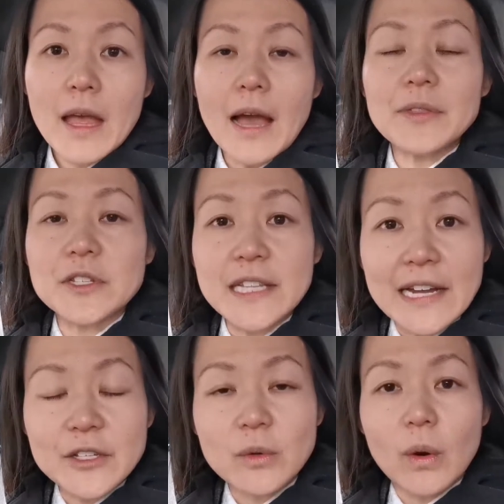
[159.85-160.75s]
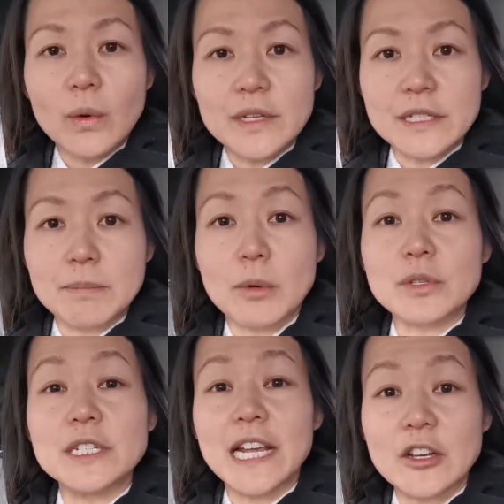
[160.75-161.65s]
And the status quo is the
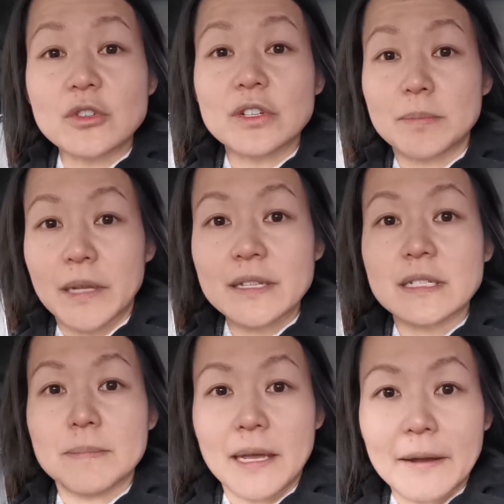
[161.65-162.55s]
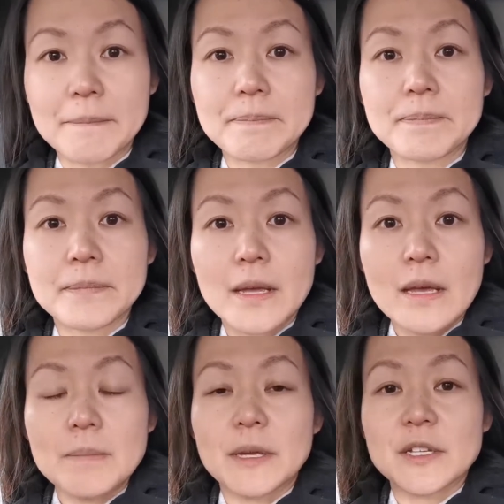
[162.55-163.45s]
most dangerous place to be,
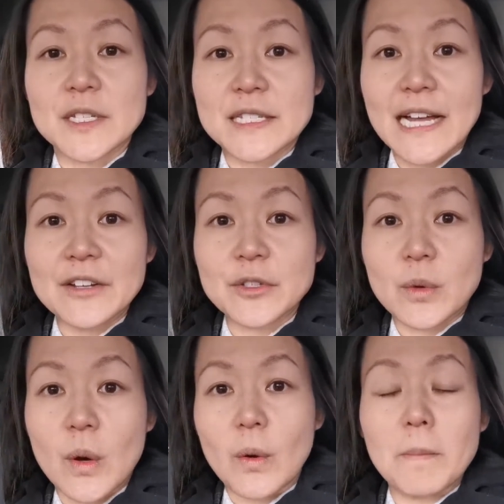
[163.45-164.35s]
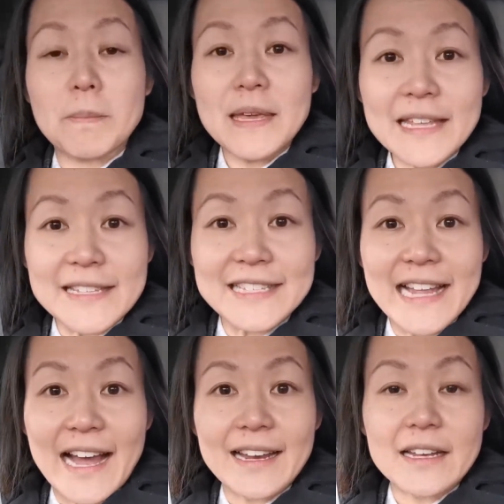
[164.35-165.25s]
because the status quo means
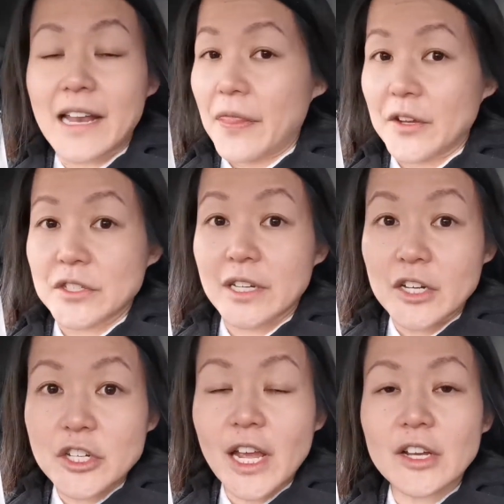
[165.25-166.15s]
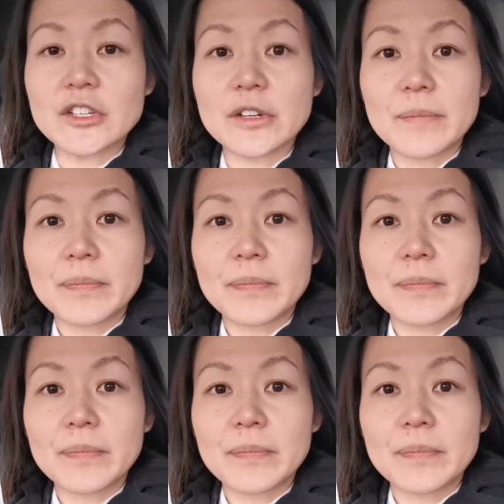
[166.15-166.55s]
that nothing's going to change.